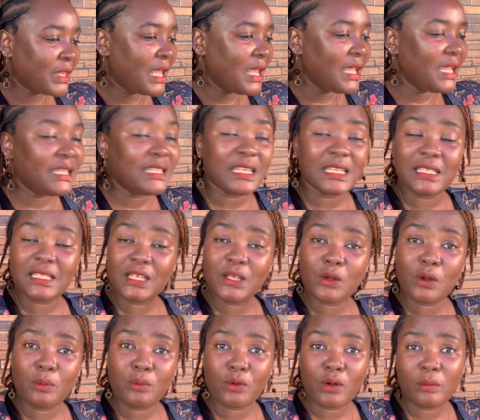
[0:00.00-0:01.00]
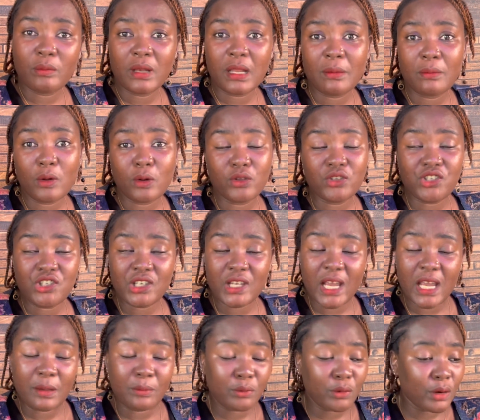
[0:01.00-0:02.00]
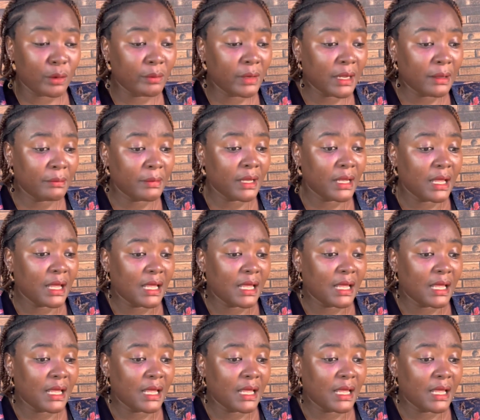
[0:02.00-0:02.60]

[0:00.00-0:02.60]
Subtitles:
Intestinal problem or GI problem,